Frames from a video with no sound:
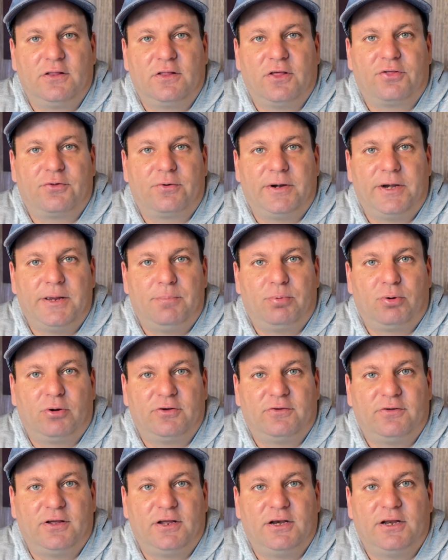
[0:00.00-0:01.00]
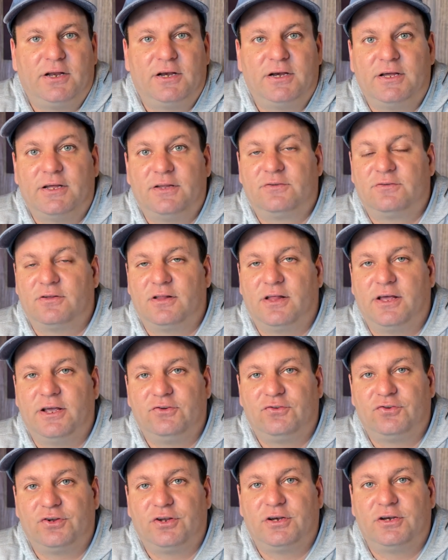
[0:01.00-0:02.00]
the 3D printing and
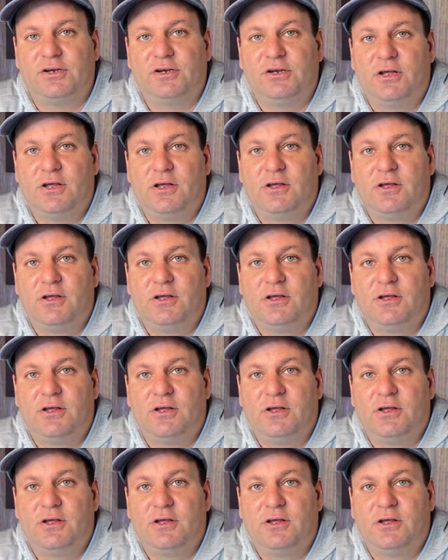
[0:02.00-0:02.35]
insulation